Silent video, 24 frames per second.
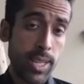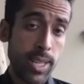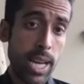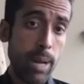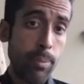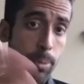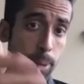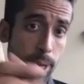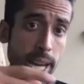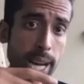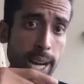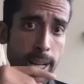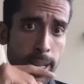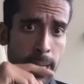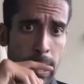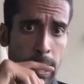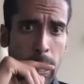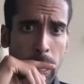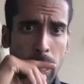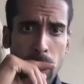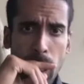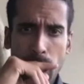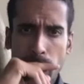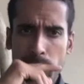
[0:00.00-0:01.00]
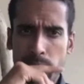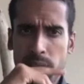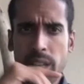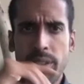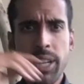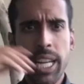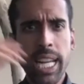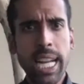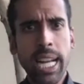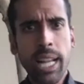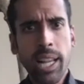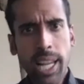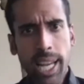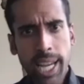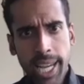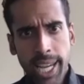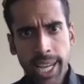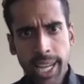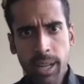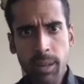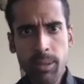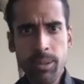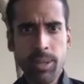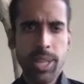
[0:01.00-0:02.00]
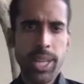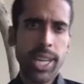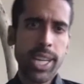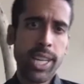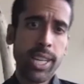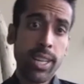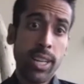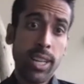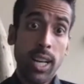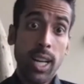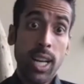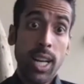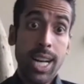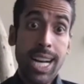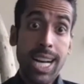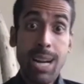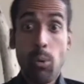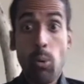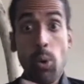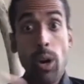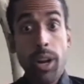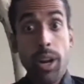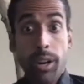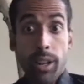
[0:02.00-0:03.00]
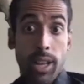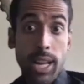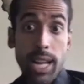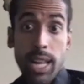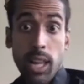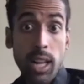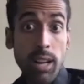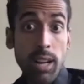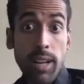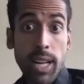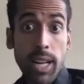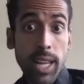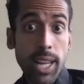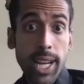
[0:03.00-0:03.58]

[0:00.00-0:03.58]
Yeah, I was living in LA. I was like, I love LA.